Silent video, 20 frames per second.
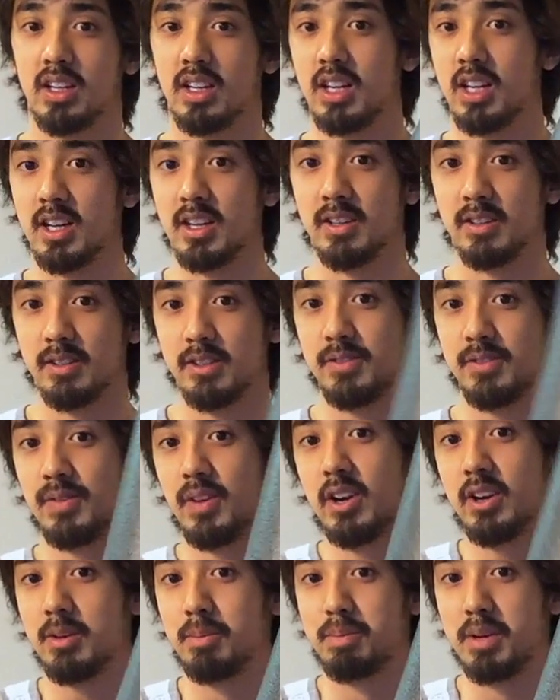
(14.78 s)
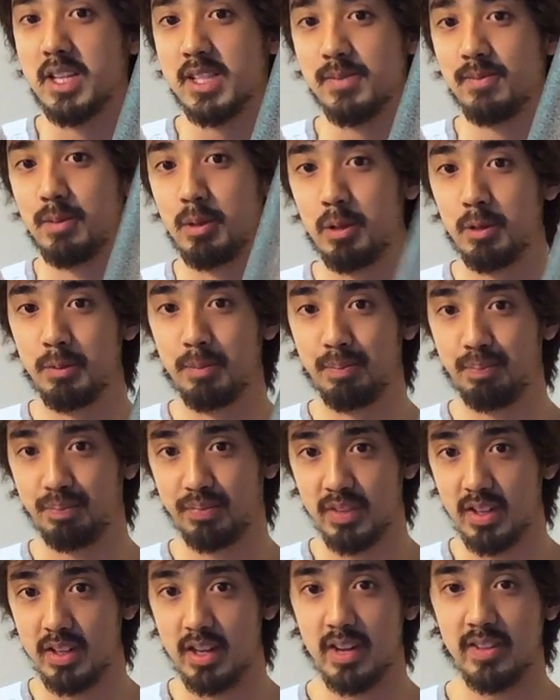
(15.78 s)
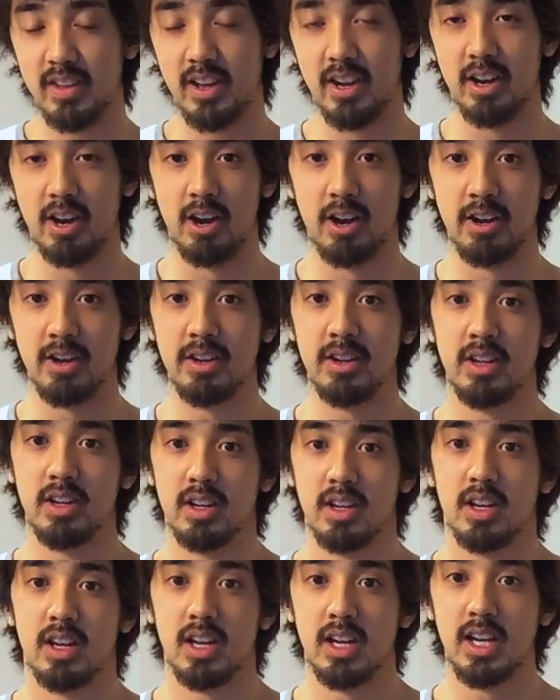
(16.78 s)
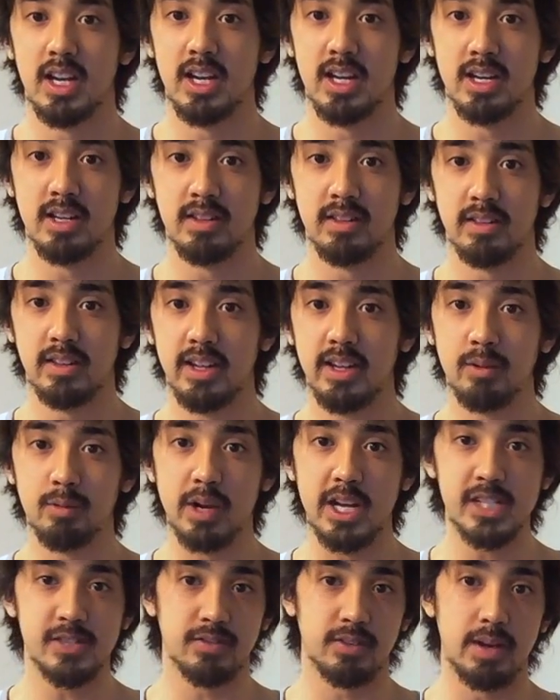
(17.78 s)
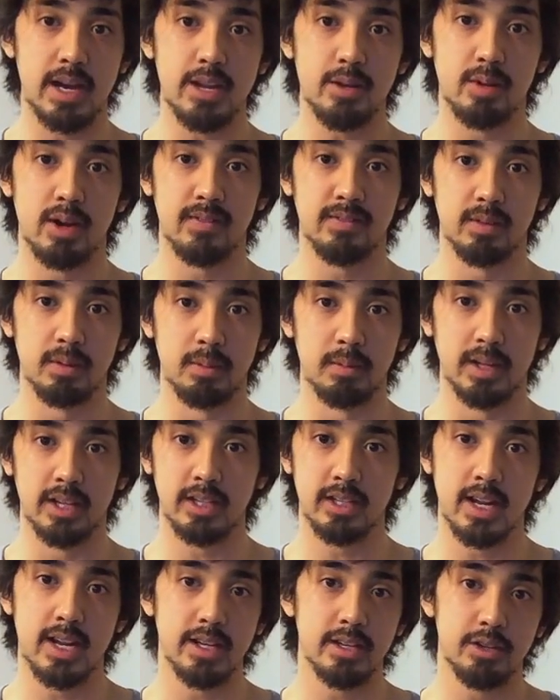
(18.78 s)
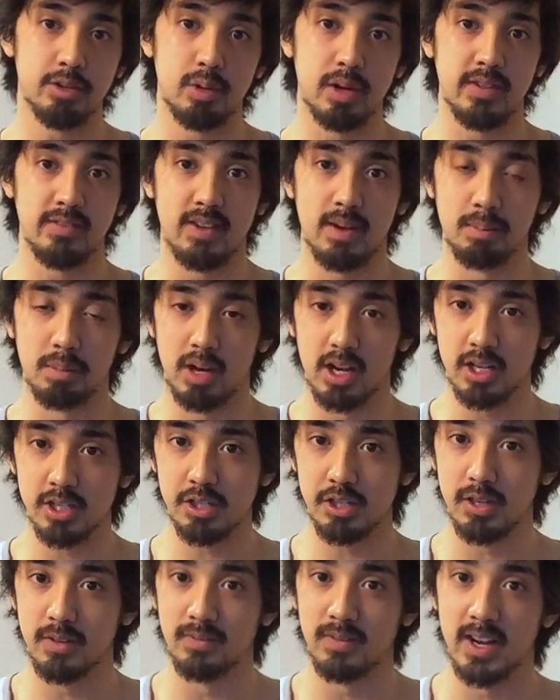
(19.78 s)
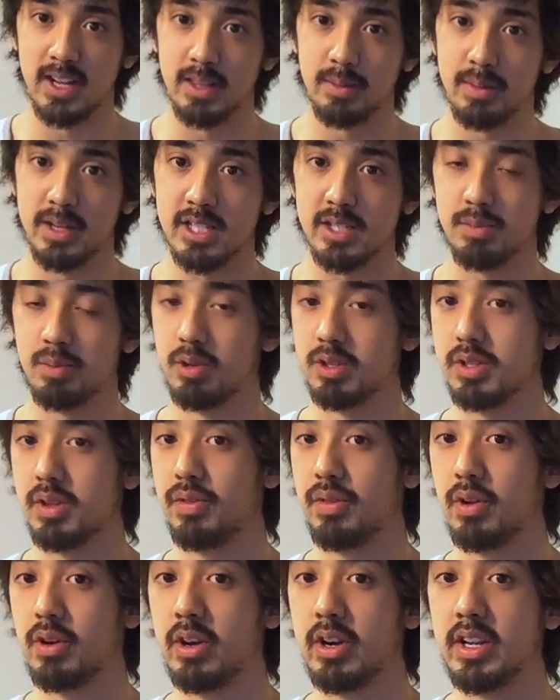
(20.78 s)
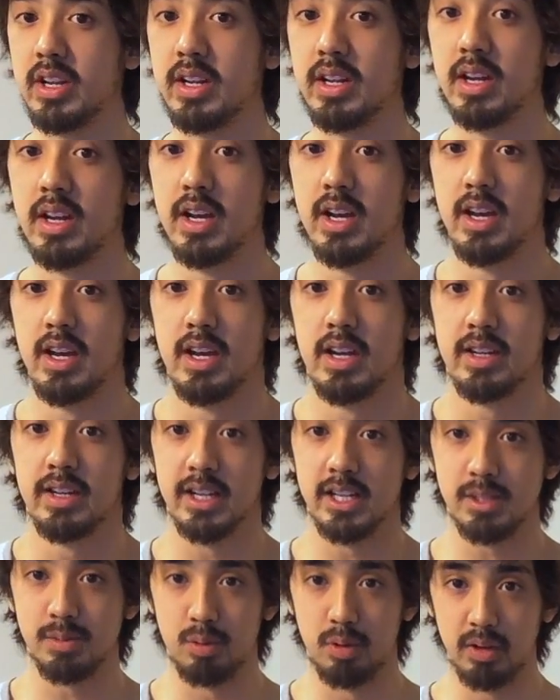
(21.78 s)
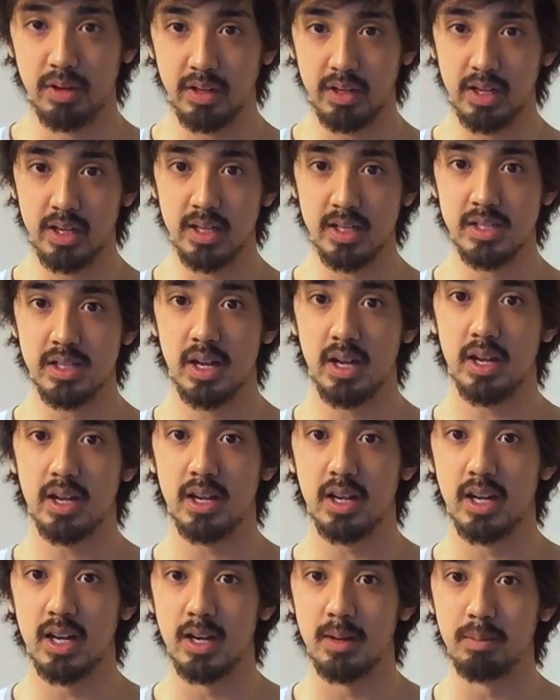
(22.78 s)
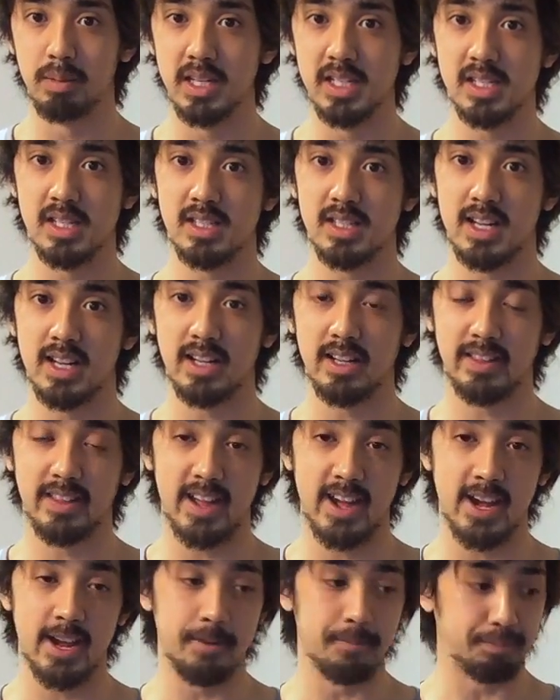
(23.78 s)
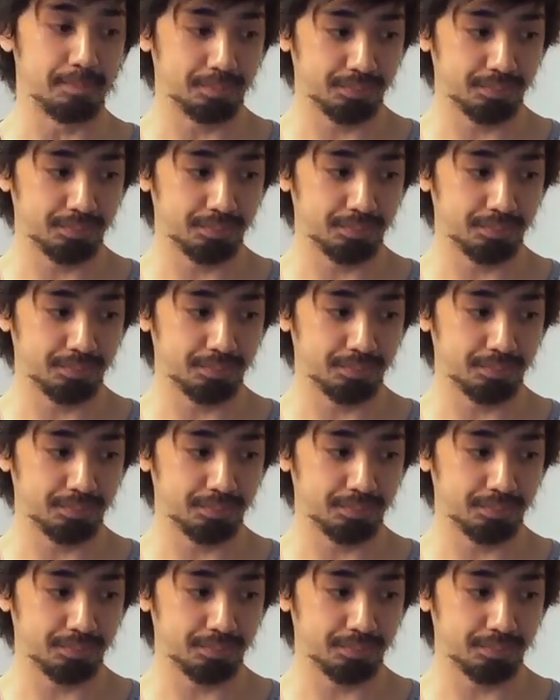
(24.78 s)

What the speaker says: It's very compressible, not that hard. And they range for anywhere from like 10 to 25 bucks. You can find them at Sports Authority, Dick's Sporting Goods, places like that.